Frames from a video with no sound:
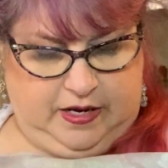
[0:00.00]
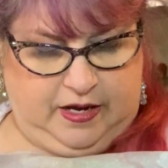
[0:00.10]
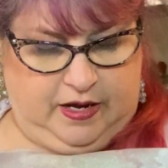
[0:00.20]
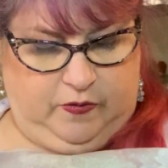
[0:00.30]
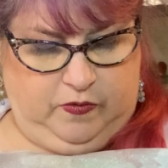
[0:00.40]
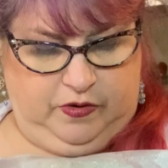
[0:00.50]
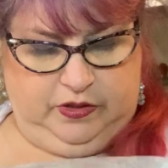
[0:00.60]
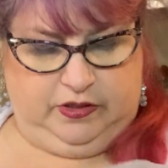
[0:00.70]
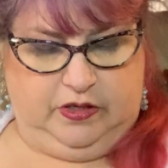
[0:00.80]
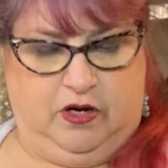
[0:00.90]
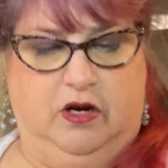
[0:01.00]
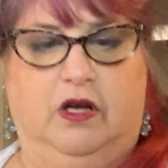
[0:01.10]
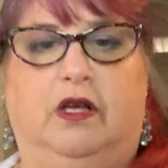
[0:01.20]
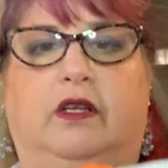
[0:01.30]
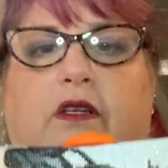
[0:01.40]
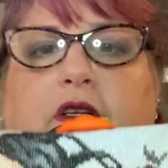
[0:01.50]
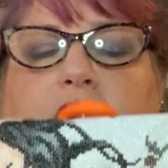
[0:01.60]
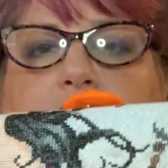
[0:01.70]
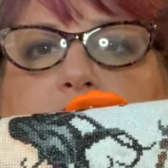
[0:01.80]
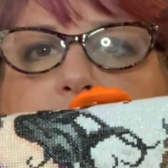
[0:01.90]
I worked on
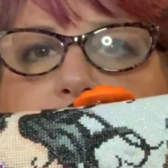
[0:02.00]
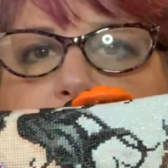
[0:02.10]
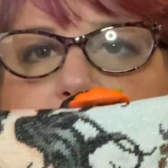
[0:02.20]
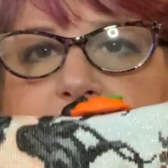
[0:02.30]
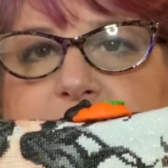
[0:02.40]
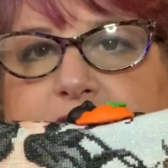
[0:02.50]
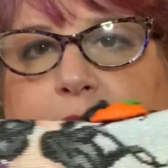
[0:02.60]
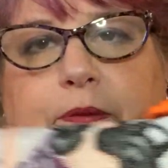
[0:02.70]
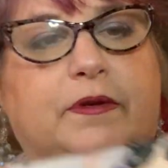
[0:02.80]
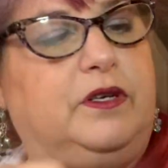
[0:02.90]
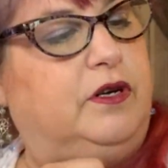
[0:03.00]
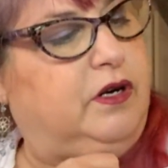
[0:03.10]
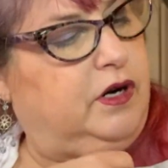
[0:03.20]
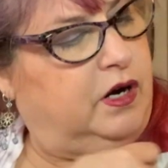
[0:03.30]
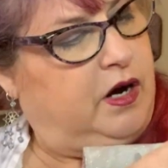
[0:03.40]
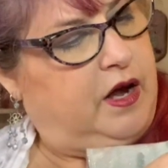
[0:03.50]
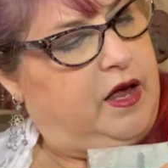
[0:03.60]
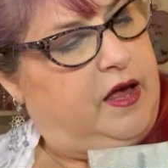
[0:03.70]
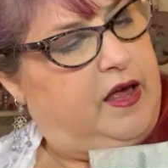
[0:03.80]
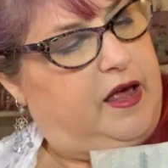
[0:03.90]
her like scepter
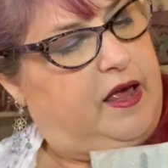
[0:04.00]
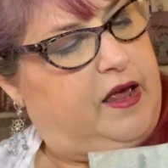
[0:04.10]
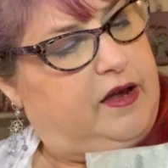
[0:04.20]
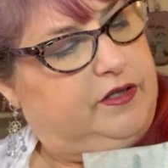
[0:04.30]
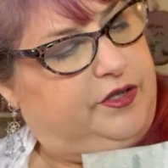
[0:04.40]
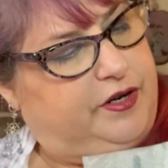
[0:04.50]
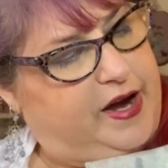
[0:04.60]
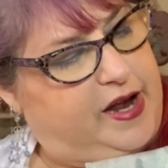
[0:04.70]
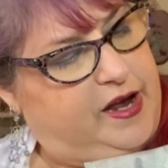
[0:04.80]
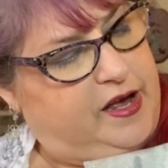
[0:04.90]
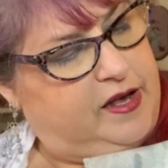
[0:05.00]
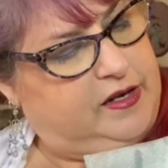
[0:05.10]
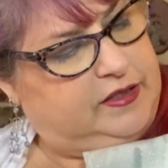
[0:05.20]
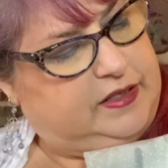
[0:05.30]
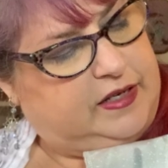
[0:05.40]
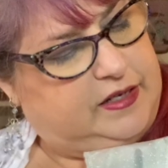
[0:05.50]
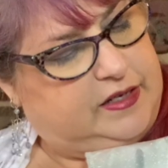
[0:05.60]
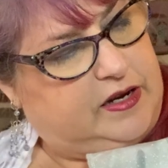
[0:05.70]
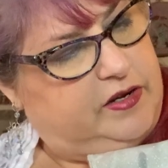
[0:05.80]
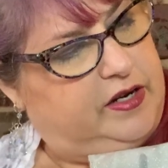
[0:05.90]
and her hand and
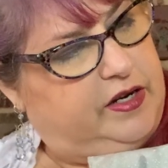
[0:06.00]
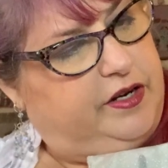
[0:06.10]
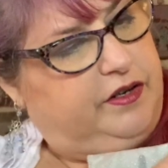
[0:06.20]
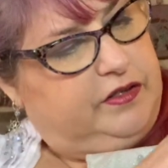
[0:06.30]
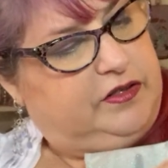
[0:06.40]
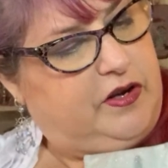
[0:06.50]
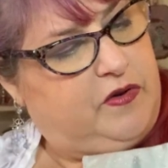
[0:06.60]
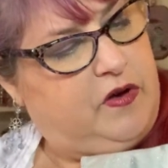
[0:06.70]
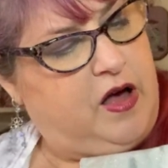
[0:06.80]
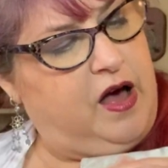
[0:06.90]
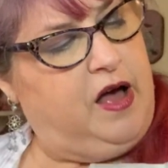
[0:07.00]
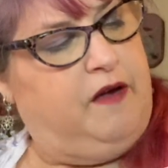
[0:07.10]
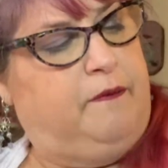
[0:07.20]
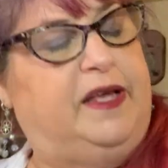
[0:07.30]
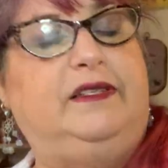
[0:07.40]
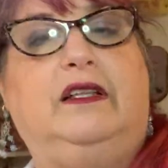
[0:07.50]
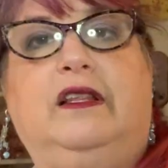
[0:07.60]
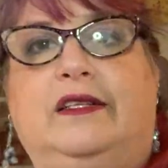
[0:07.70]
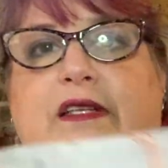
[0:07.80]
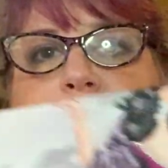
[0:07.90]
down in here. So basically
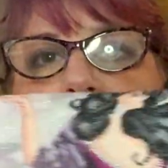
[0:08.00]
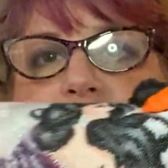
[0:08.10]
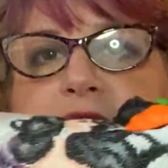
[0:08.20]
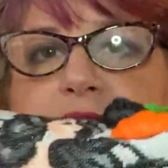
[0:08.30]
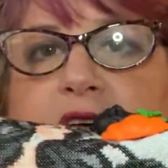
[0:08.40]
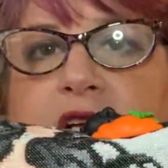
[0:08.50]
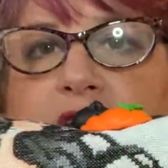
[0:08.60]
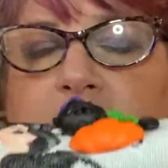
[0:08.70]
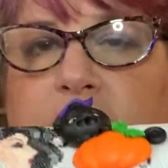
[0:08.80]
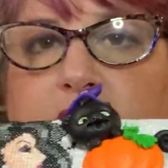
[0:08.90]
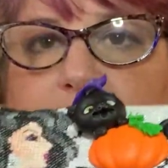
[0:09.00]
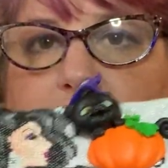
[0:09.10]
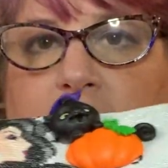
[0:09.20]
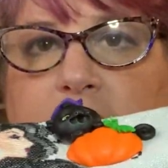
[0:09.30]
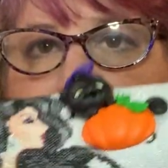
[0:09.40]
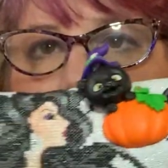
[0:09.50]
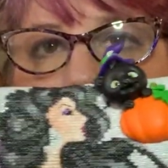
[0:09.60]
the scepter is done except